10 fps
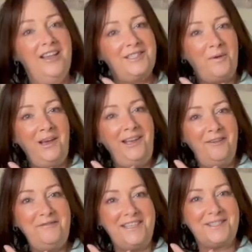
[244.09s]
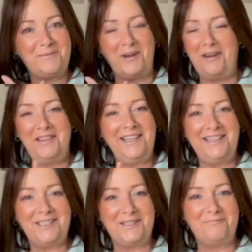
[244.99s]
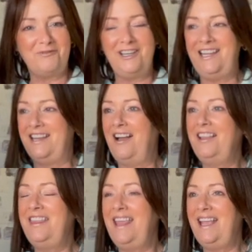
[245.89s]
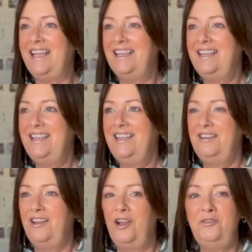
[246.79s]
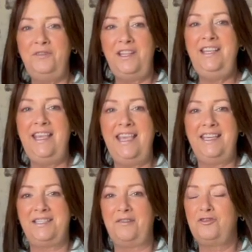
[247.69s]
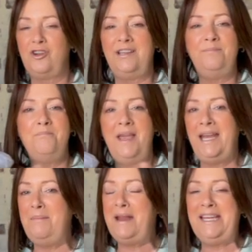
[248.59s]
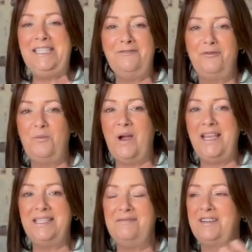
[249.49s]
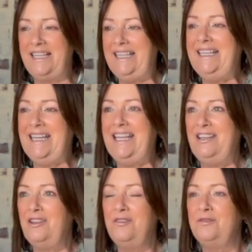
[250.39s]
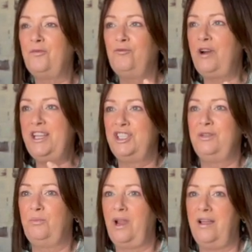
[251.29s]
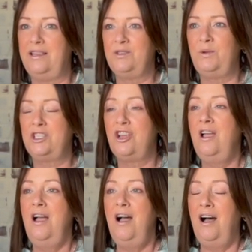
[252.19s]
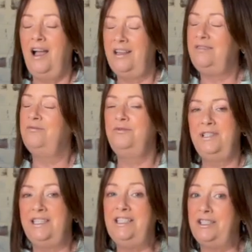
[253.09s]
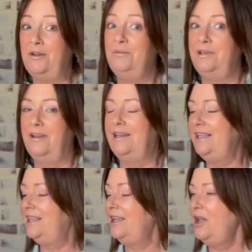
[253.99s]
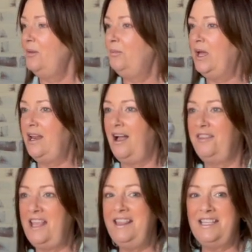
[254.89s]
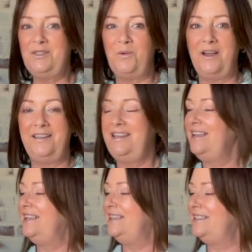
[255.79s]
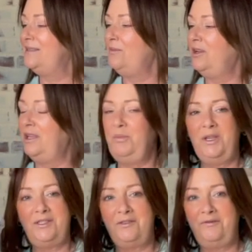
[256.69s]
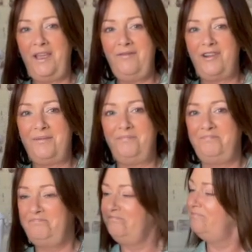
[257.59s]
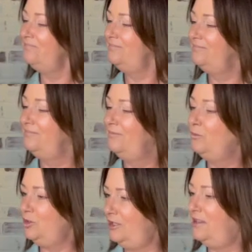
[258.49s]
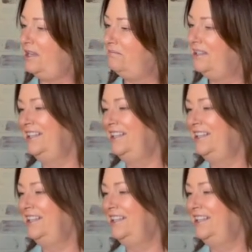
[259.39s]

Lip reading: So I love this one. I think this is brilliant. I think over the years I've tried many different ways of cleaning those wretched blinds, which I really don't like, but I think this one is my personal favourite. What do you think?